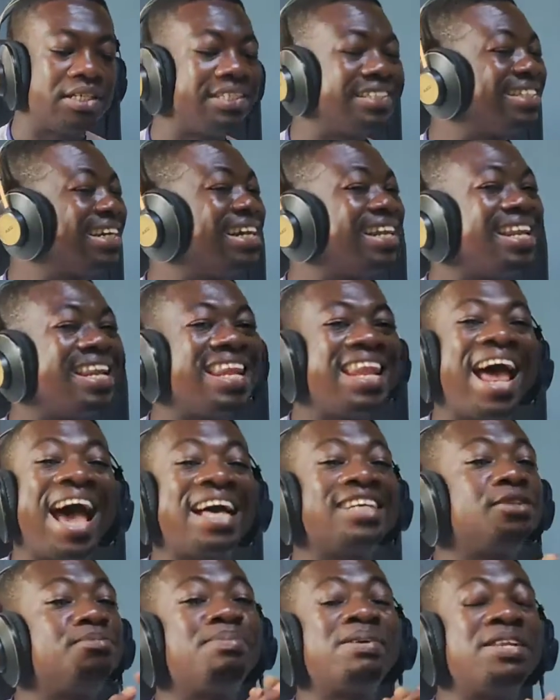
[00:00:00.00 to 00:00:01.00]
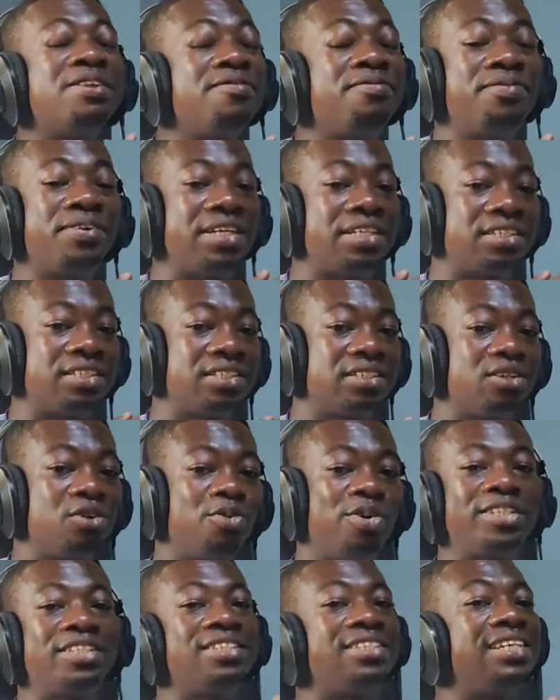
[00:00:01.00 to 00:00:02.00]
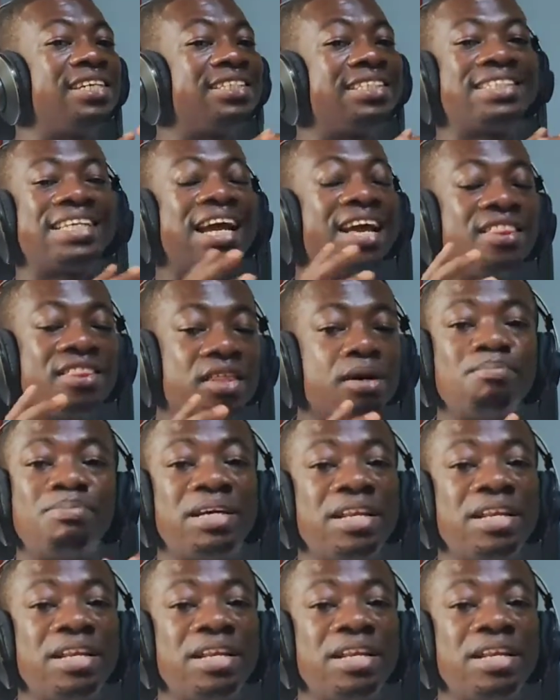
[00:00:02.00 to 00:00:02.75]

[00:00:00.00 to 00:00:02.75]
The last benefit, which is the 10th